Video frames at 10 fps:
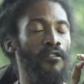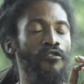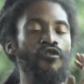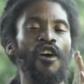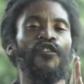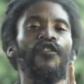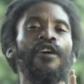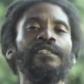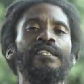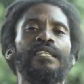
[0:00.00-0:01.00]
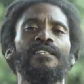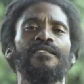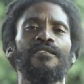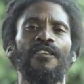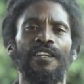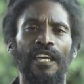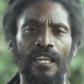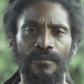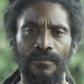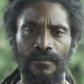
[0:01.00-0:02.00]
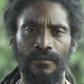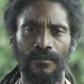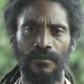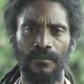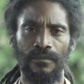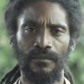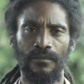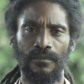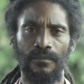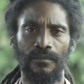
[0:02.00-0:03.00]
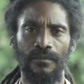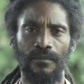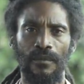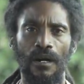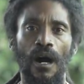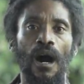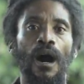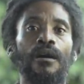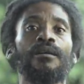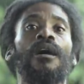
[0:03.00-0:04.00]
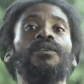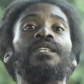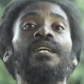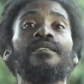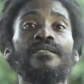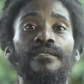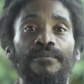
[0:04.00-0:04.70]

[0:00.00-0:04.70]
References to the name are countless.